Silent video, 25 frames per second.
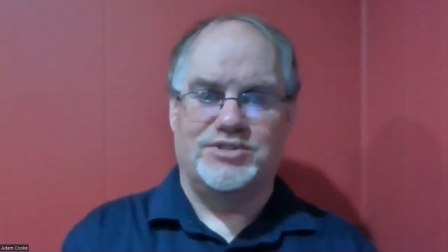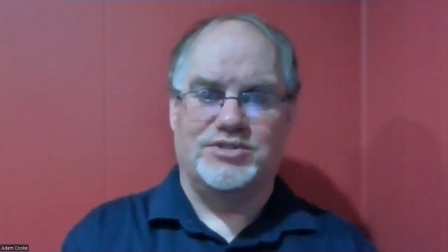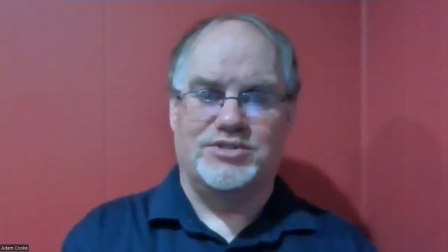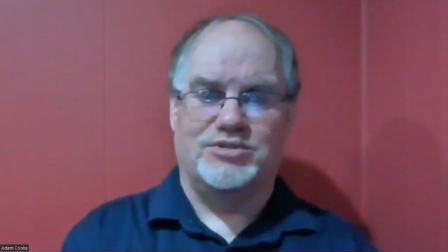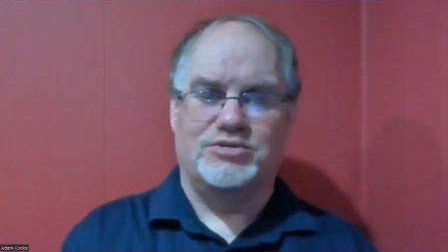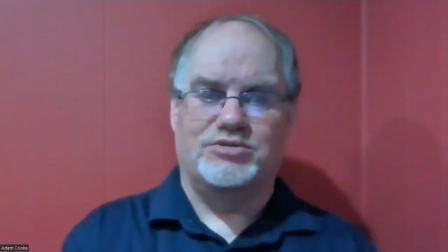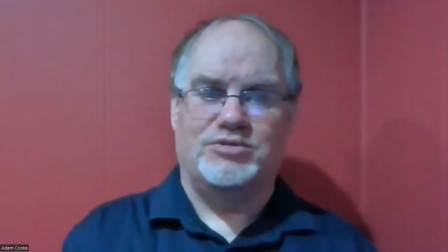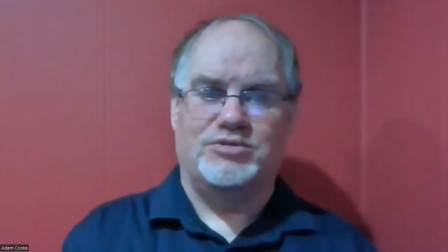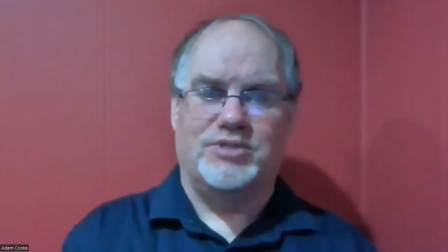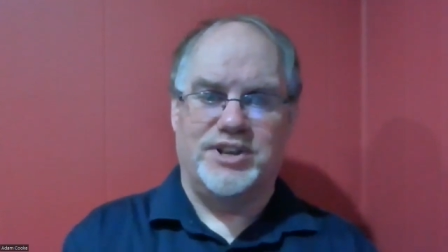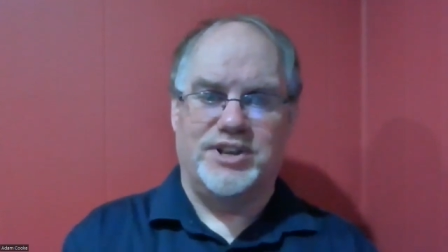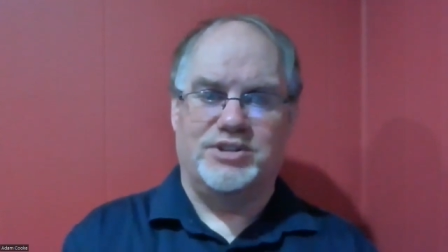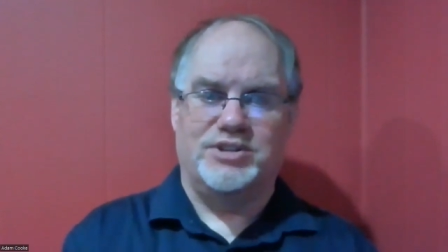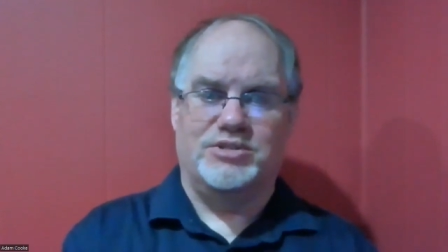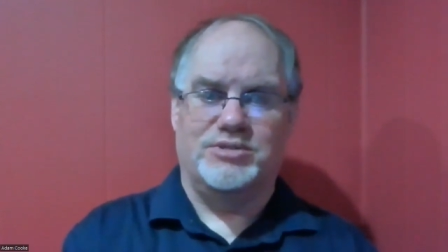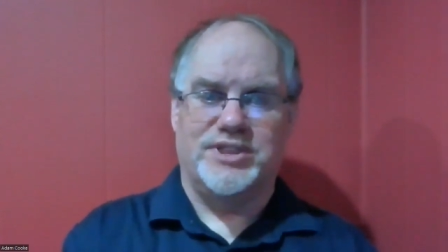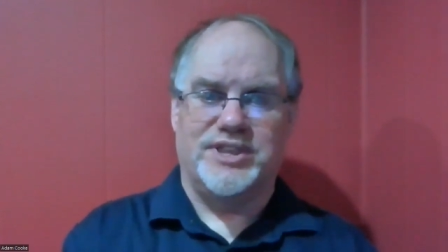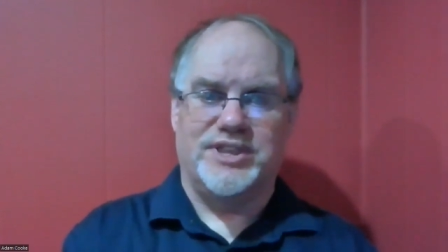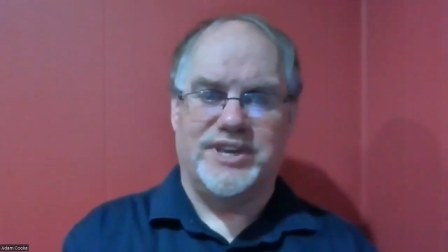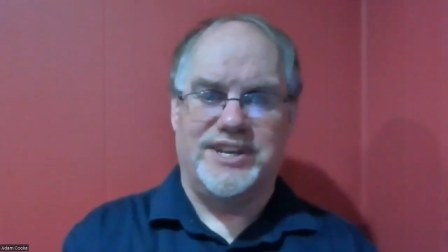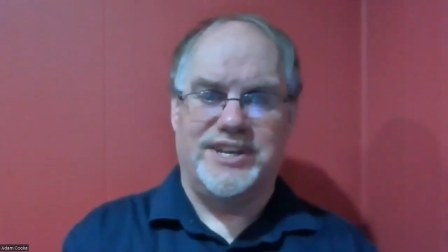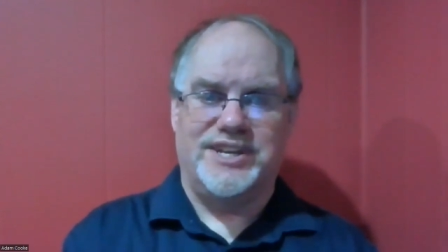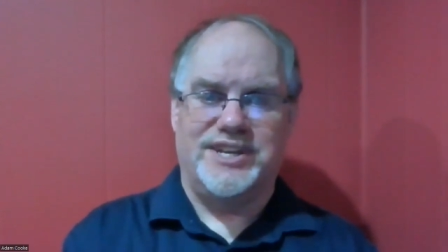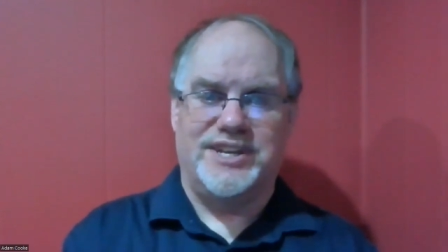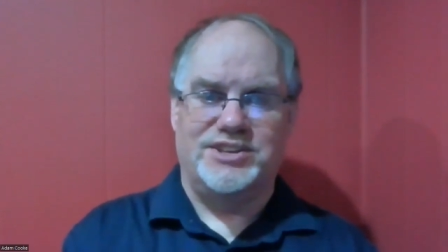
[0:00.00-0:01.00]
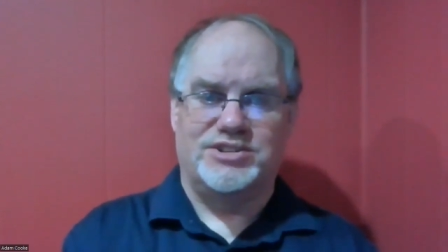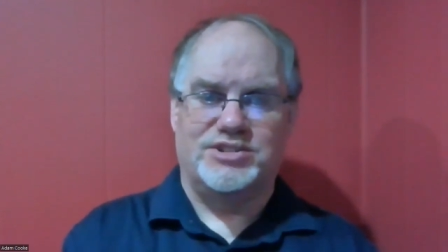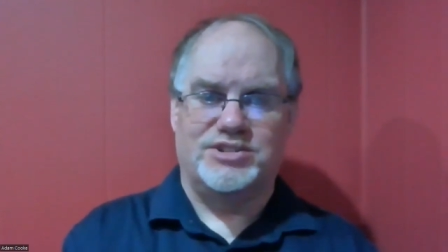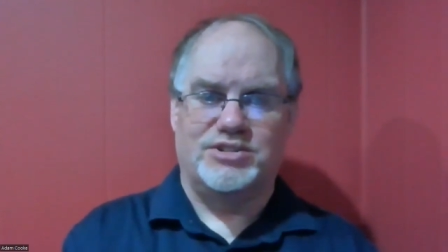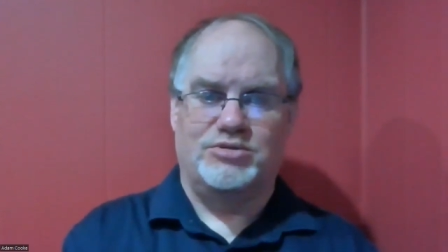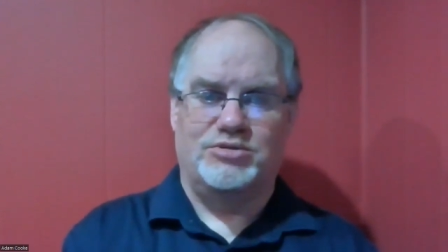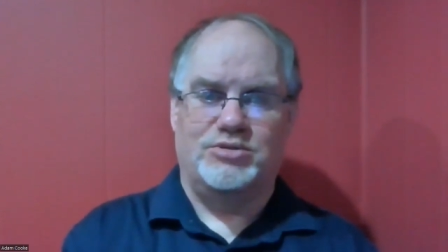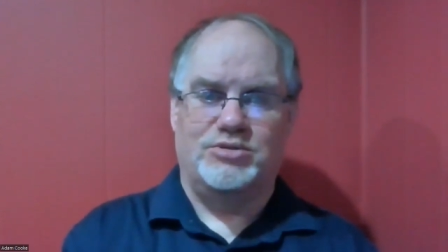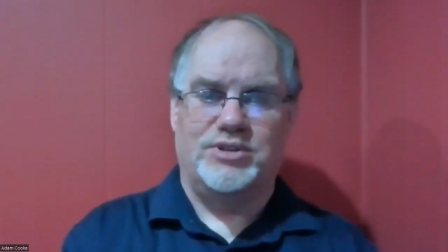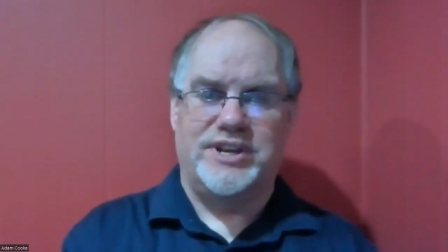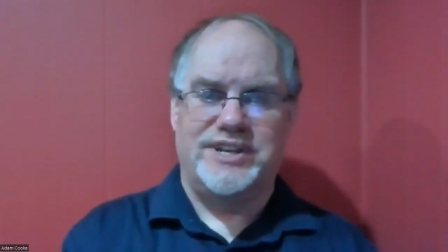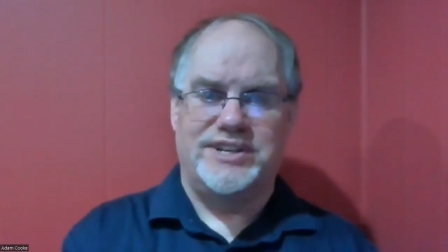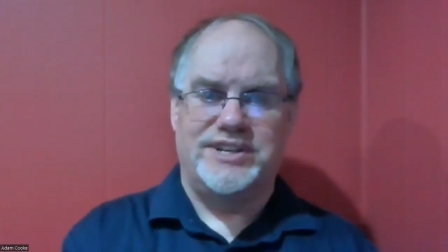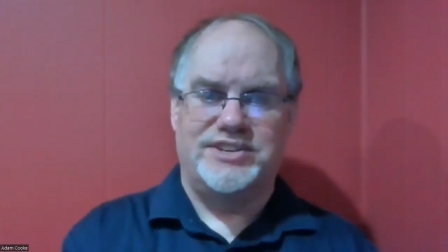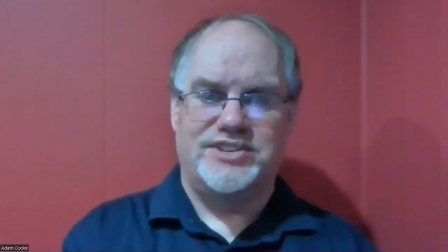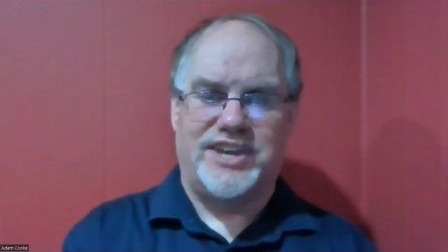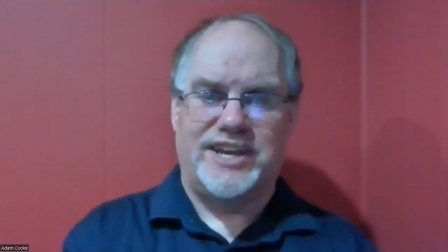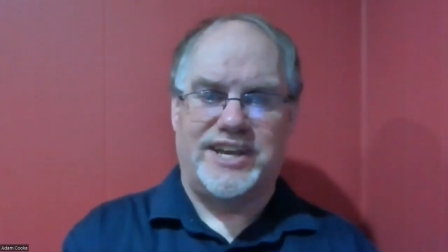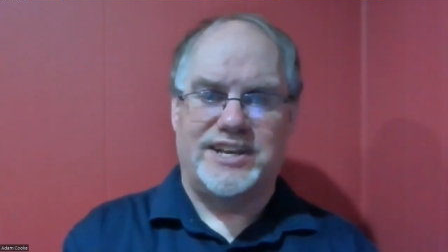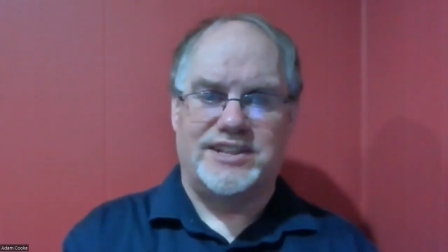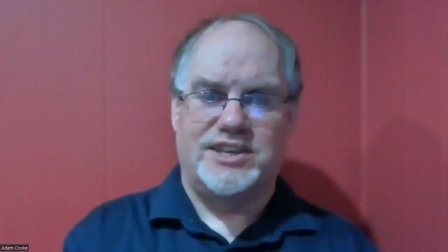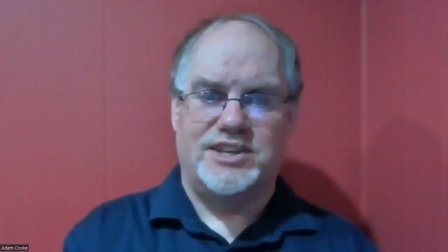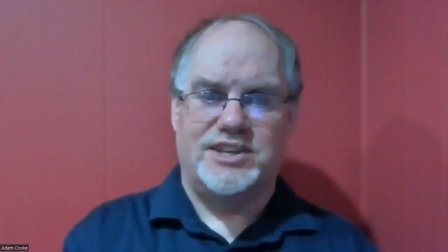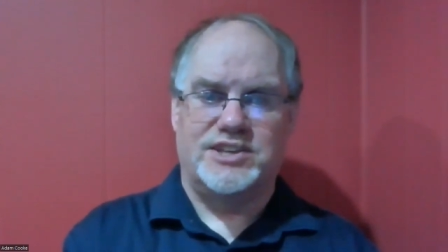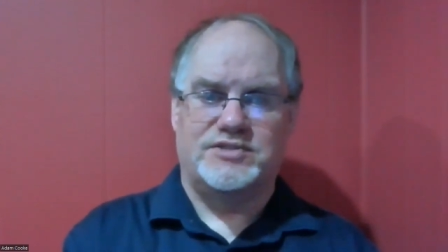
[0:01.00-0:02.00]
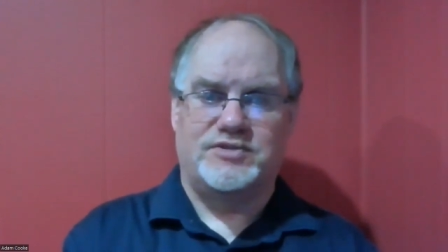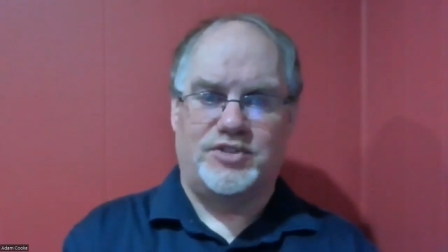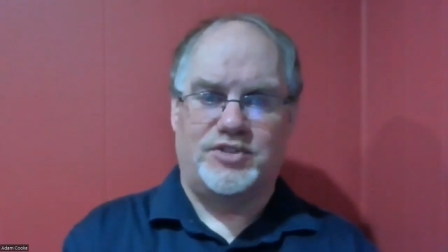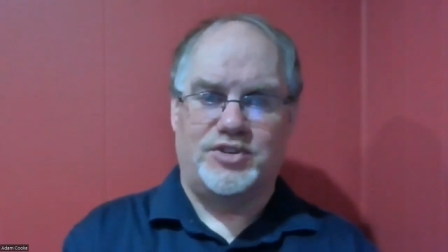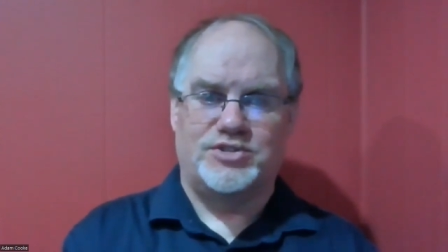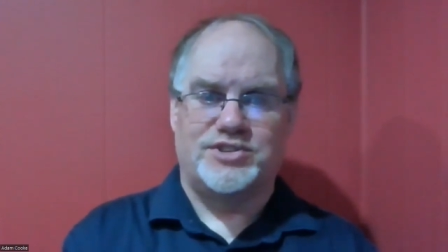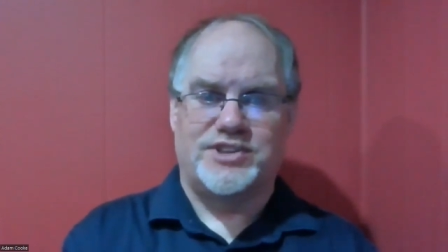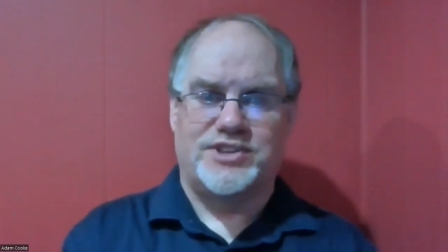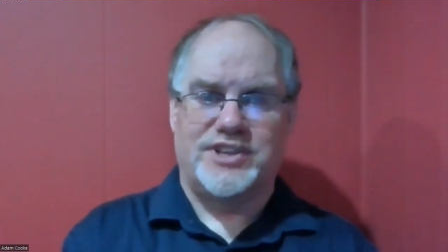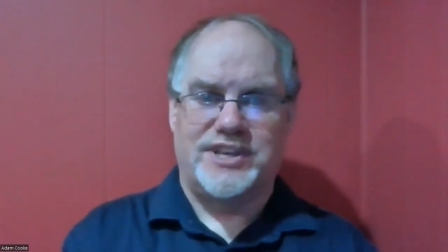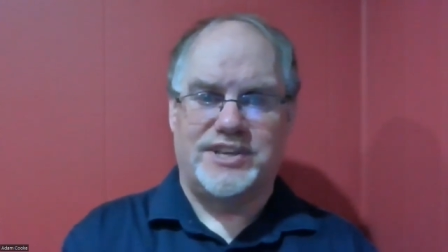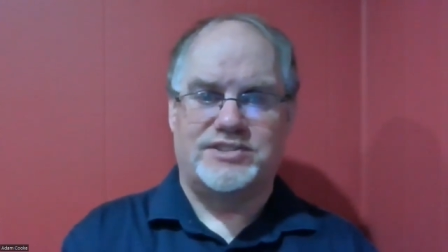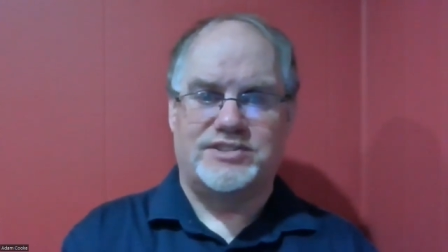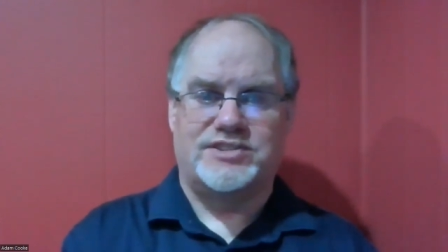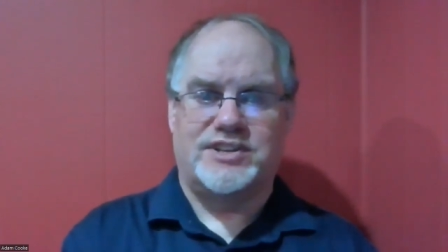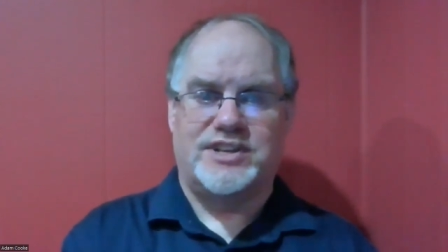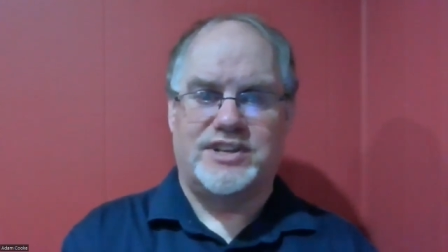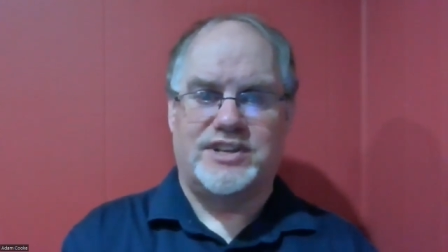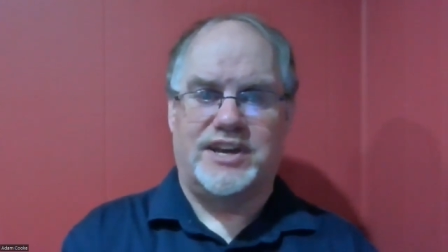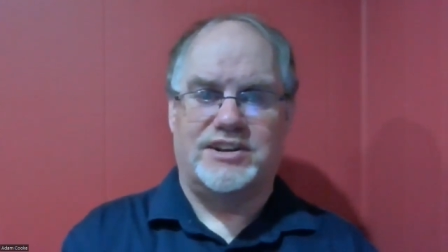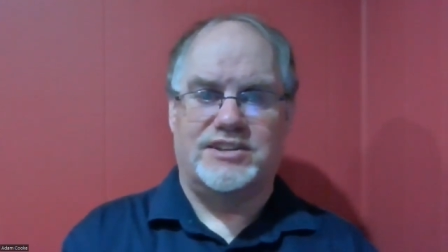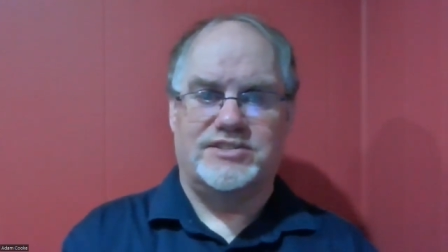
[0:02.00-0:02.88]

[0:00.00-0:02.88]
don't quite know what that is, what exactly is First Links and